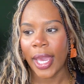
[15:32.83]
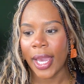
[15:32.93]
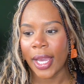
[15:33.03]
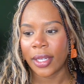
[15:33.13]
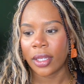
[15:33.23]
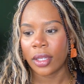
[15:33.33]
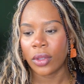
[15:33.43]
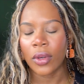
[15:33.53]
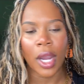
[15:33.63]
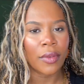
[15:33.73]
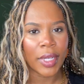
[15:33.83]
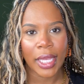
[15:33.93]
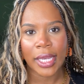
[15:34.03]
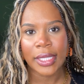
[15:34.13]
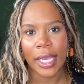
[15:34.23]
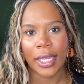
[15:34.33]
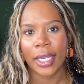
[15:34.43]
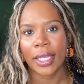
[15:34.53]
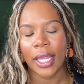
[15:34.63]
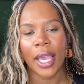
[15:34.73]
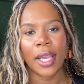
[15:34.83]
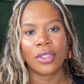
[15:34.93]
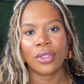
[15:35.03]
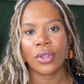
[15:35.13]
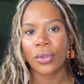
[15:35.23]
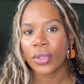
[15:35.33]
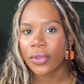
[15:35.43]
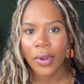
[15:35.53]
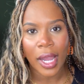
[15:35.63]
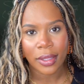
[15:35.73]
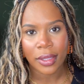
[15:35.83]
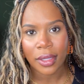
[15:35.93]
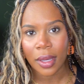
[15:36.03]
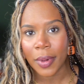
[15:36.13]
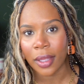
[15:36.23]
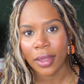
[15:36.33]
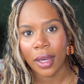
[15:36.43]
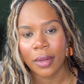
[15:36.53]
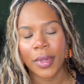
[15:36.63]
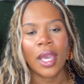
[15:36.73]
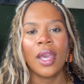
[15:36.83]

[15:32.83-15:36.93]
and you got really excited and you told your friends about them